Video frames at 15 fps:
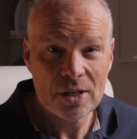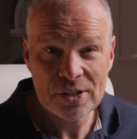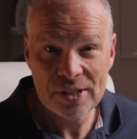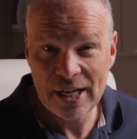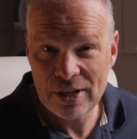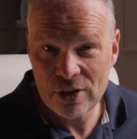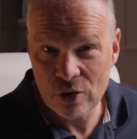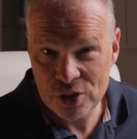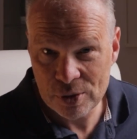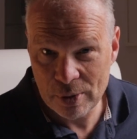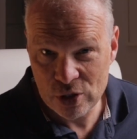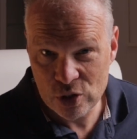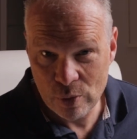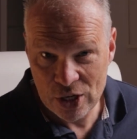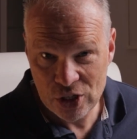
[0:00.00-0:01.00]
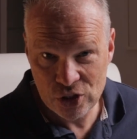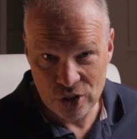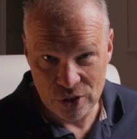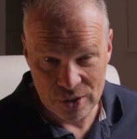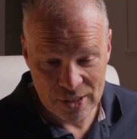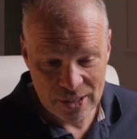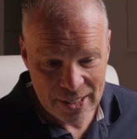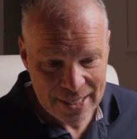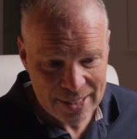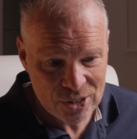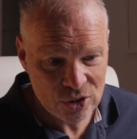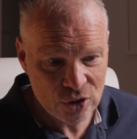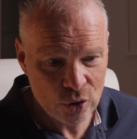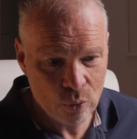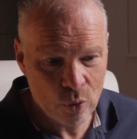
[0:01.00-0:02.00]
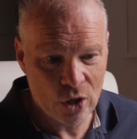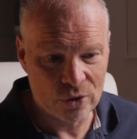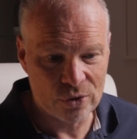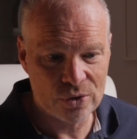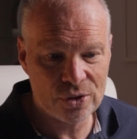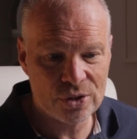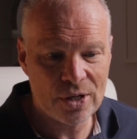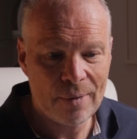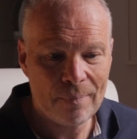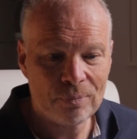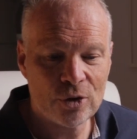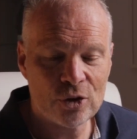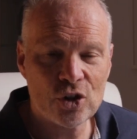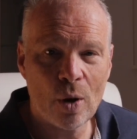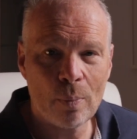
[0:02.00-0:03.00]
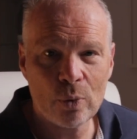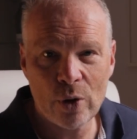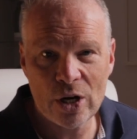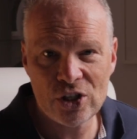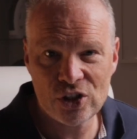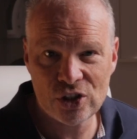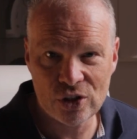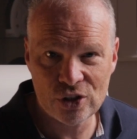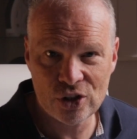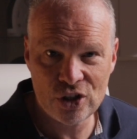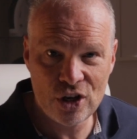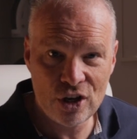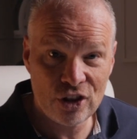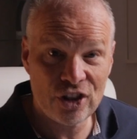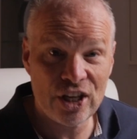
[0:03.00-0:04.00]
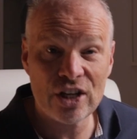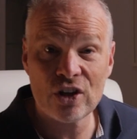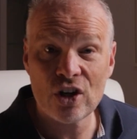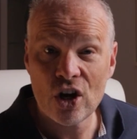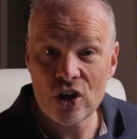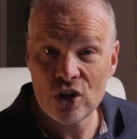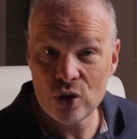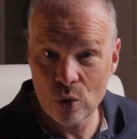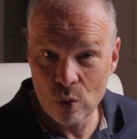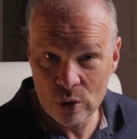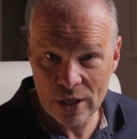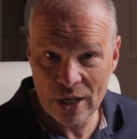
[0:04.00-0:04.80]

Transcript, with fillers: So now you've got some of those questions. List the ones, the top questions that you think your